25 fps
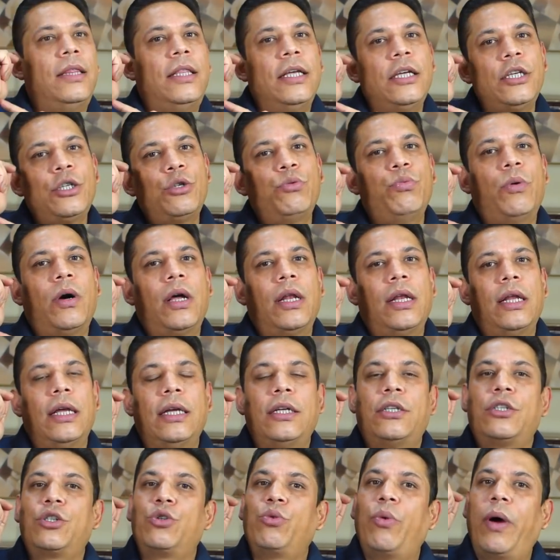This one
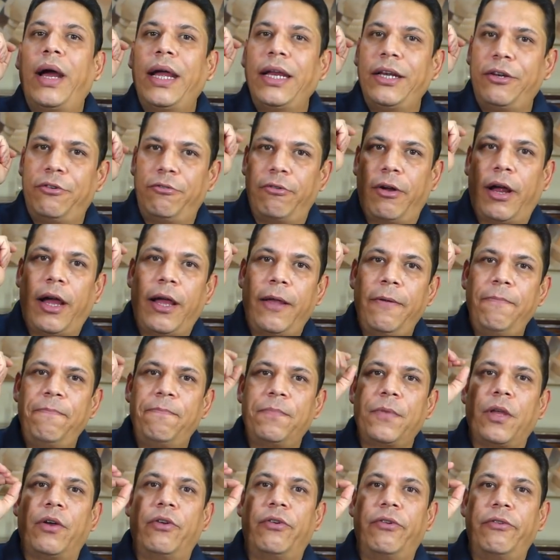is quite dry,
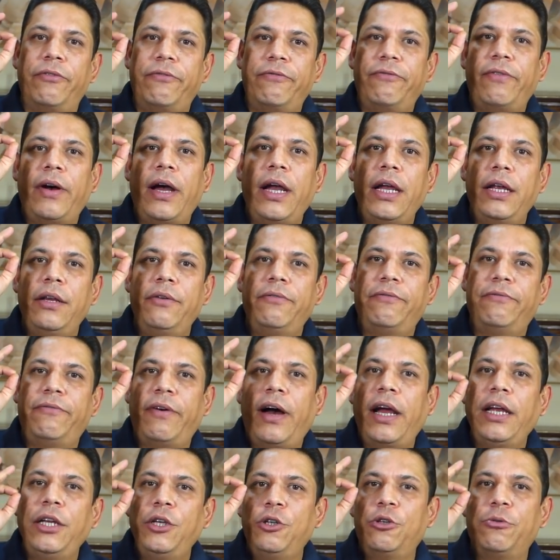refined,
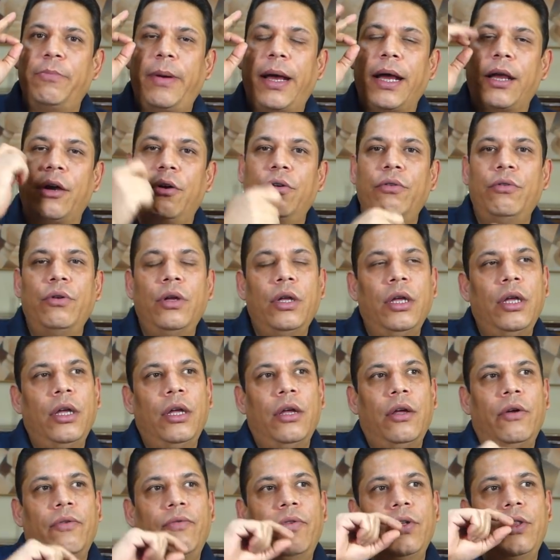fine tobacco
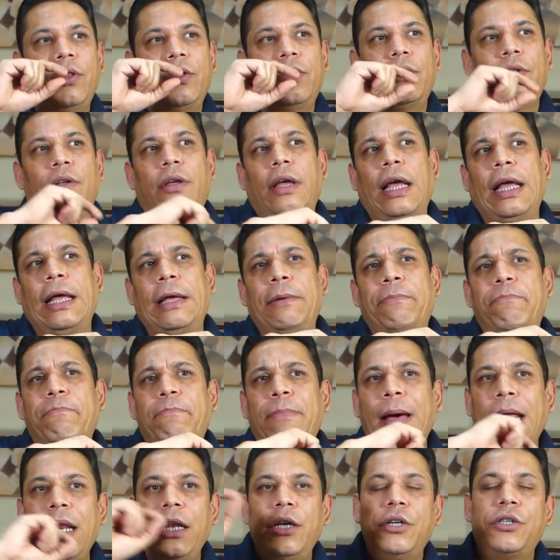with
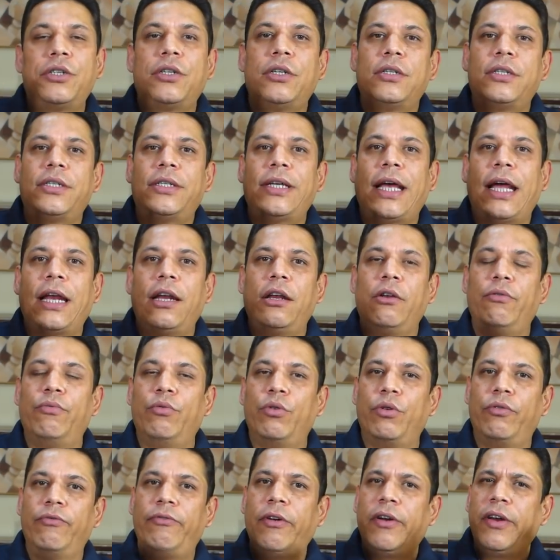embellished
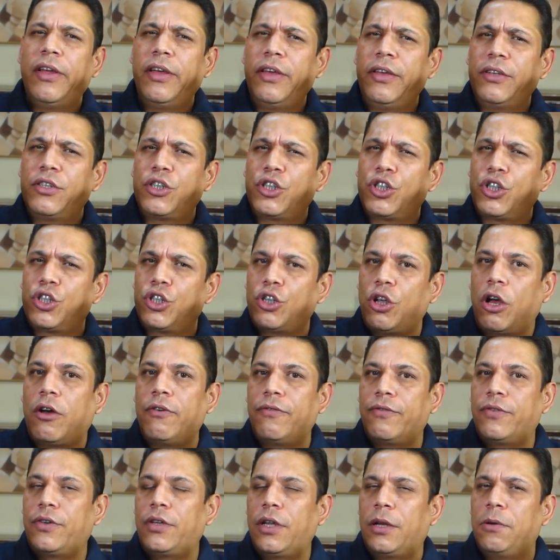sandalwood, very
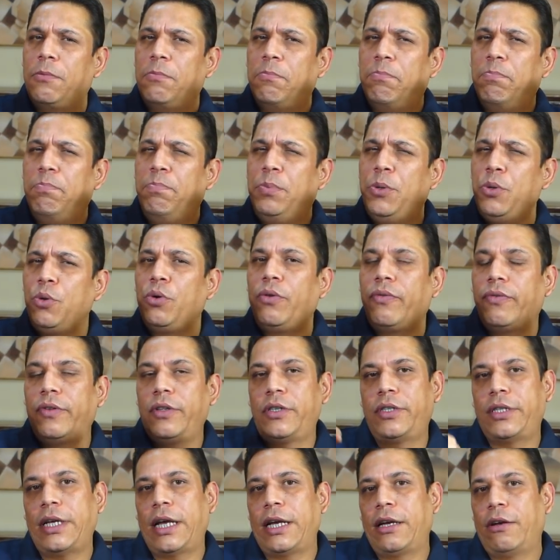soft and beautiful
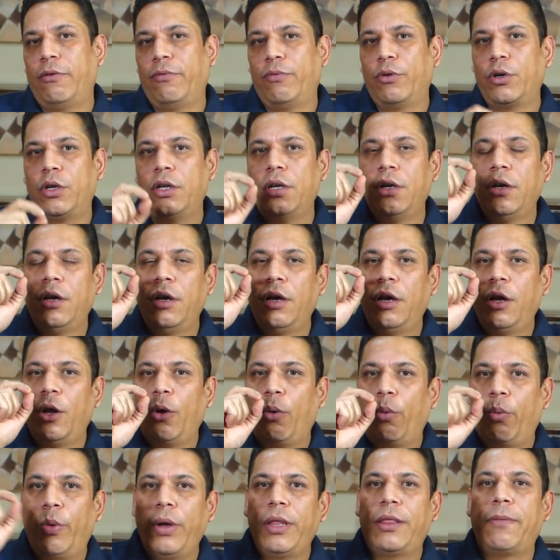sandalwood
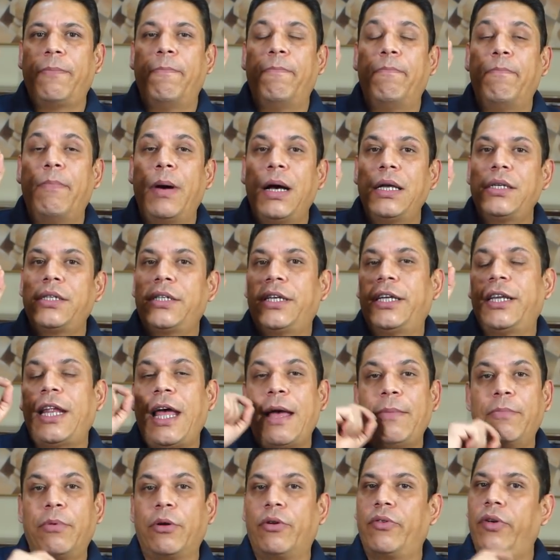with musk and
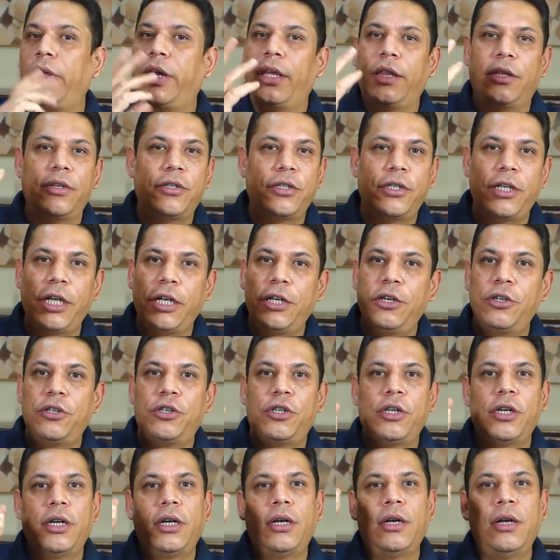ambergris, the
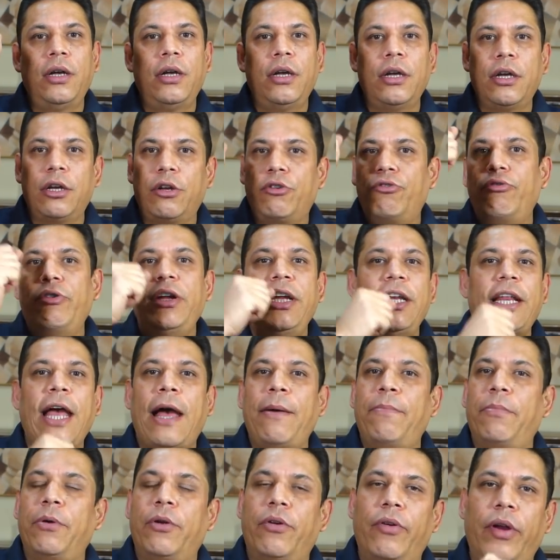signature Creed
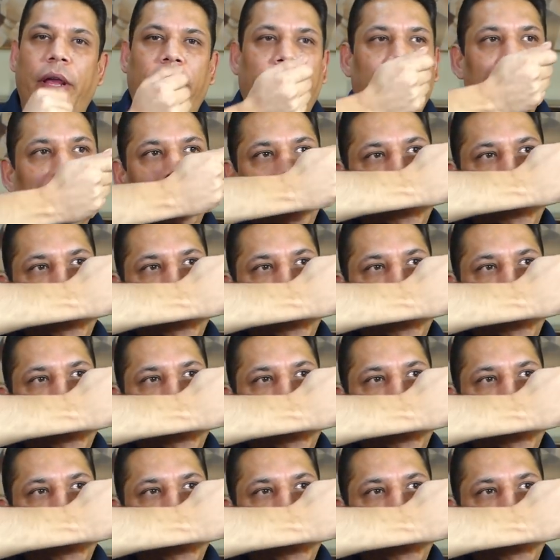ambergris.